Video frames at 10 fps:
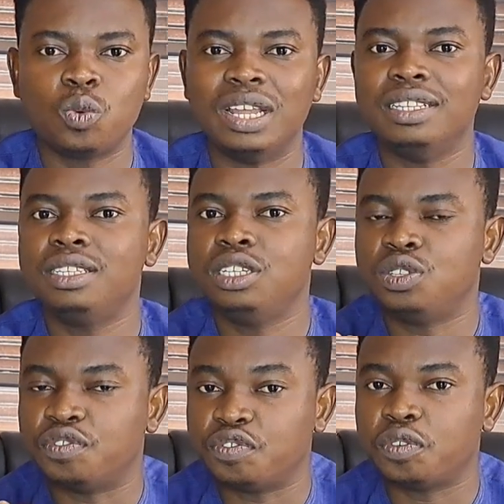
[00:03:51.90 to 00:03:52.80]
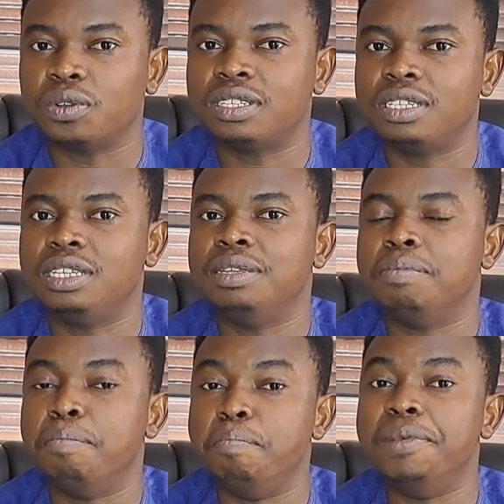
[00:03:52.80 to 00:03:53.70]
20 to 40
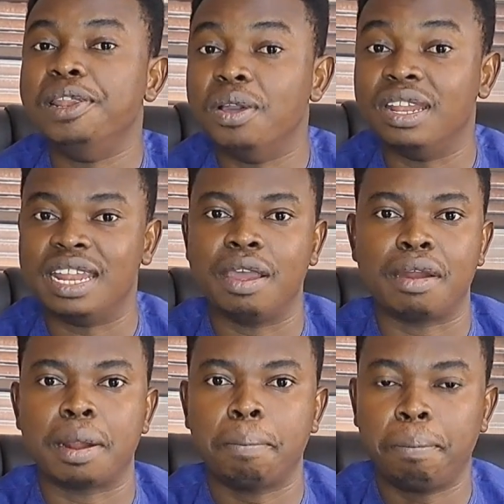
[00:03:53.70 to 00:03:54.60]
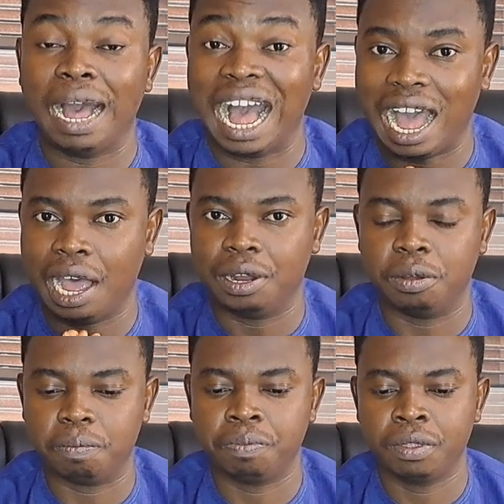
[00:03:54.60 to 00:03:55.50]
million naira per
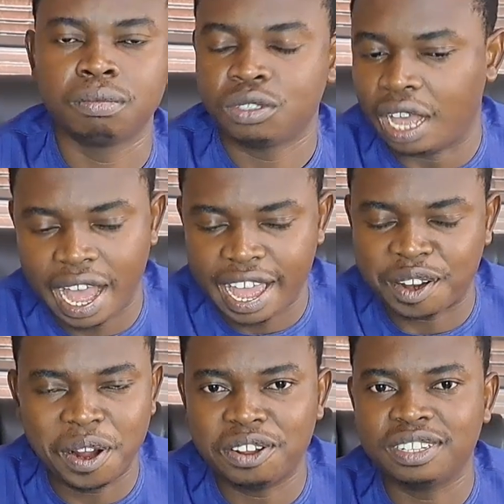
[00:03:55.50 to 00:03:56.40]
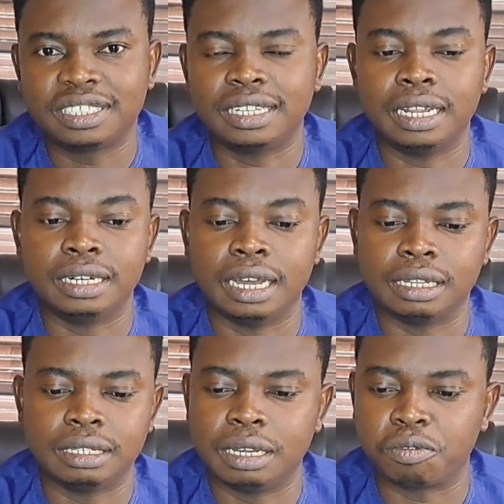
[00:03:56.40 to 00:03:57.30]
annum. I quite understand
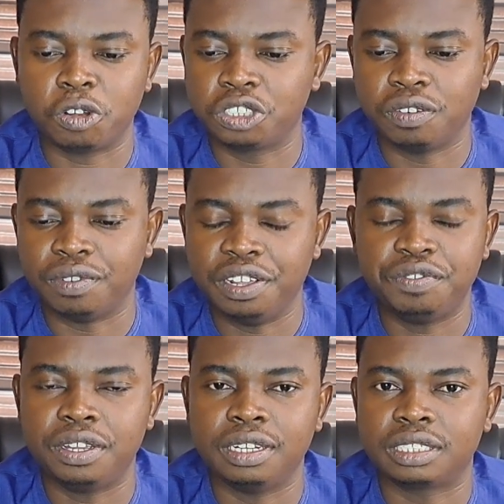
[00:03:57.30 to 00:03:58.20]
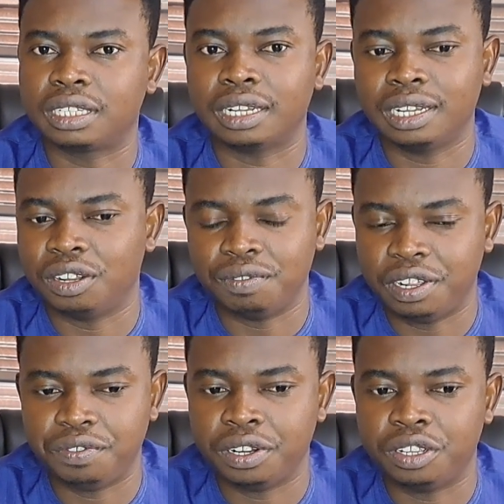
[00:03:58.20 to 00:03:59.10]
that cost of living, the standard of
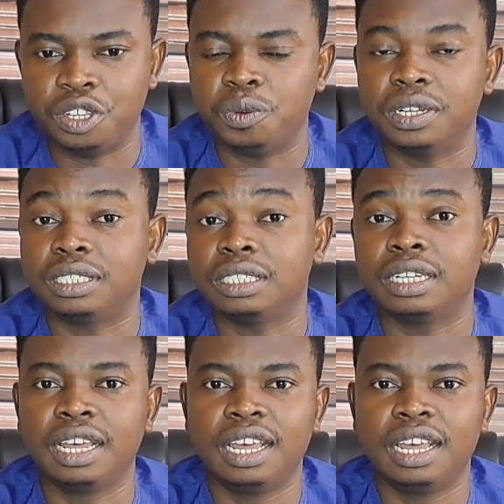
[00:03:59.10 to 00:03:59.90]
living in the US